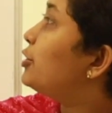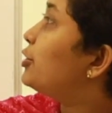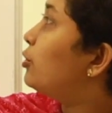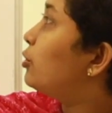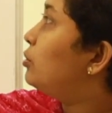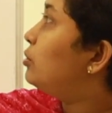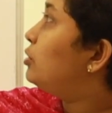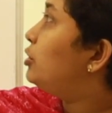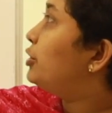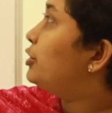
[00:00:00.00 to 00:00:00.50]

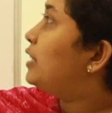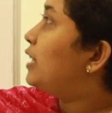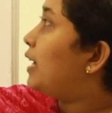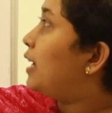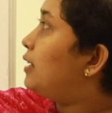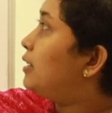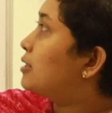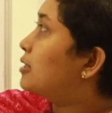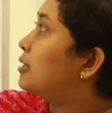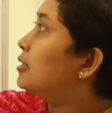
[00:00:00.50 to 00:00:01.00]
told you
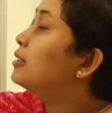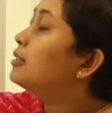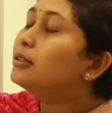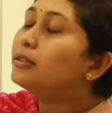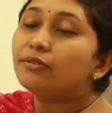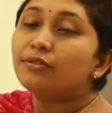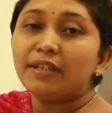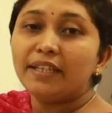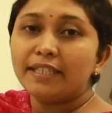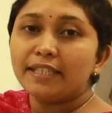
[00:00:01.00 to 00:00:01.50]
that
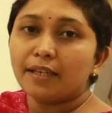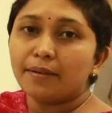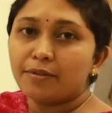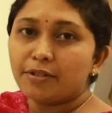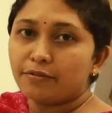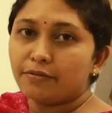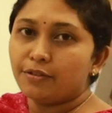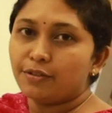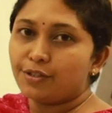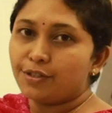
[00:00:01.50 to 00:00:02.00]
three types
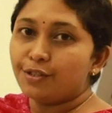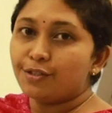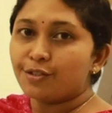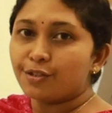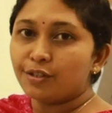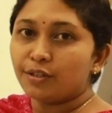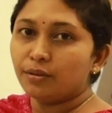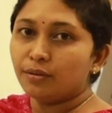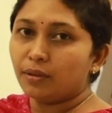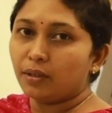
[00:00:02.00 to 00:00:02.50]
of questions
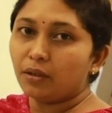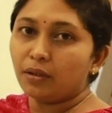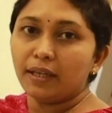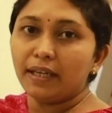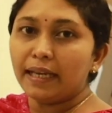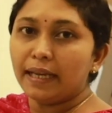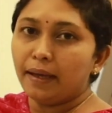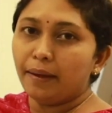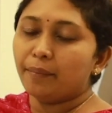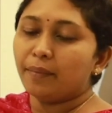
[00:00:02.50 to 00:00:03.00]
undu nu parney
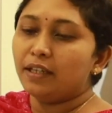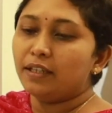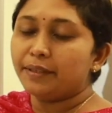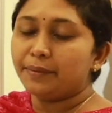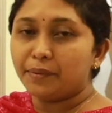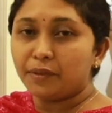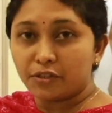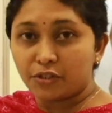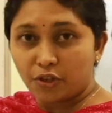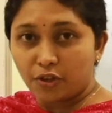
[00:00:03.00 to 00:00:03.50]
illa,
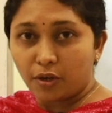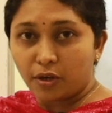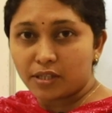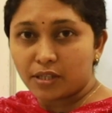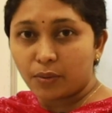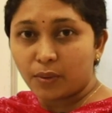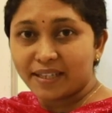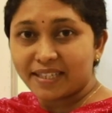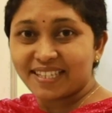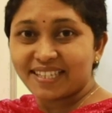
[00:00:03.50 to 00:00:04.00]
multiple choice
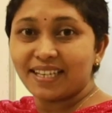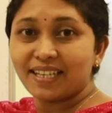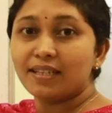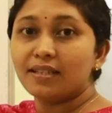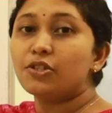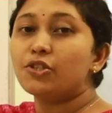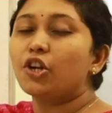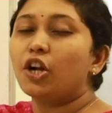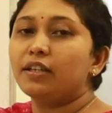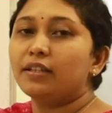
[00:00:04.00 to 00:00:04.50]
questions,
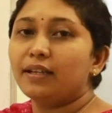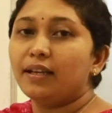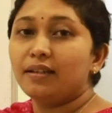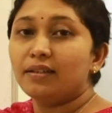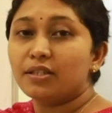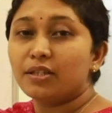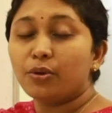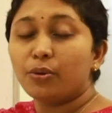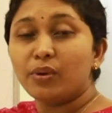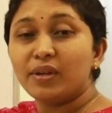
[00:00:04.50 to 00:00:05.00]
short
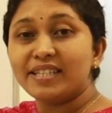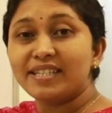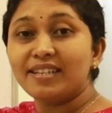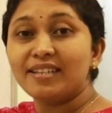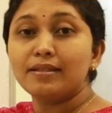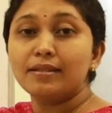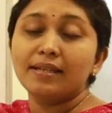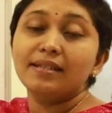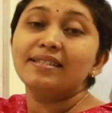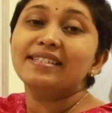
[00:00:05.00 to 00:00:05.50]
answer
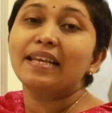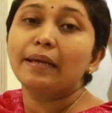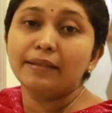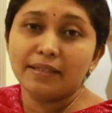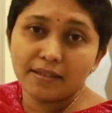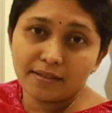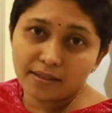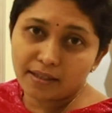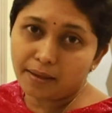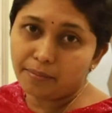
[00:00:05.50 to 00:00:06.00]
questions and
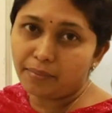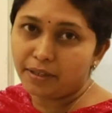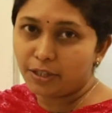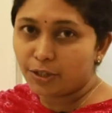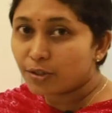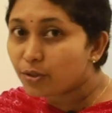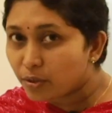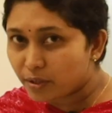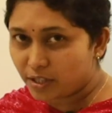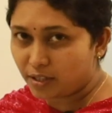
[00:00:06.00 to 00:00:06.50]
sentence
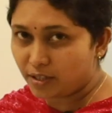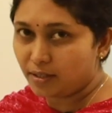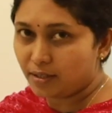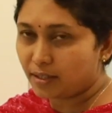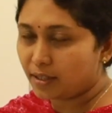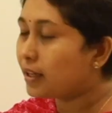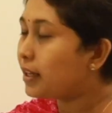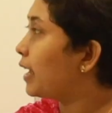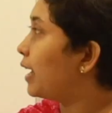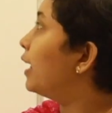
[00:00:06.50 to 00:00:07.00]
completion questions.
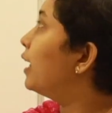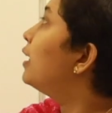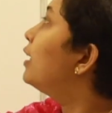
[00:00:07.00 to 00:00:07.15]
Okay,